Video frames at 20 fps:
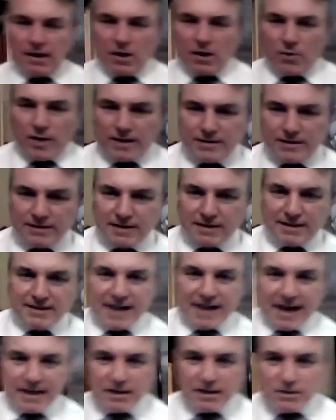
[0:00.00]
a question in the
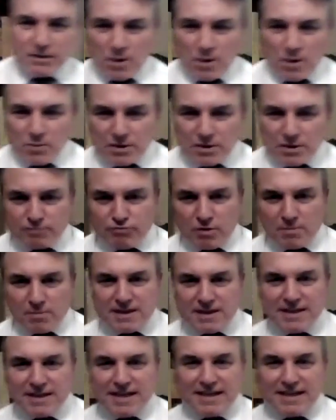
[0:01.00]
chat as well, which is
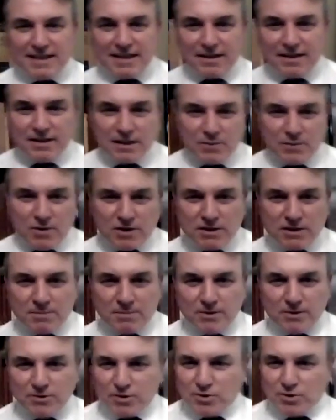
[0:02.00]
probably cheating because they weren't
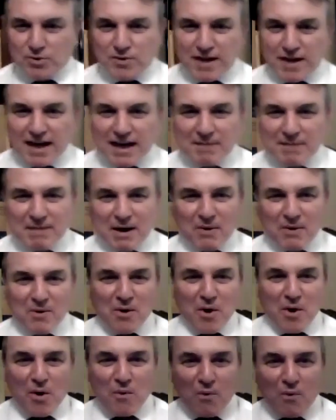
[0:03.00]
supposed to do that about
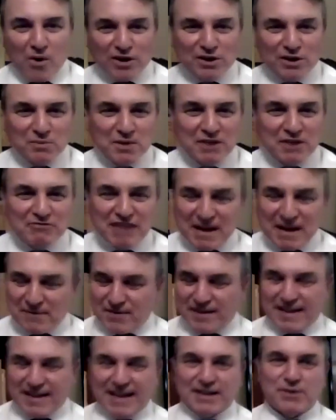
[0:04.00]
what should we read
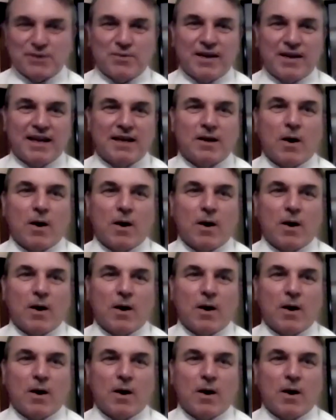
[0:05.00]
for next week.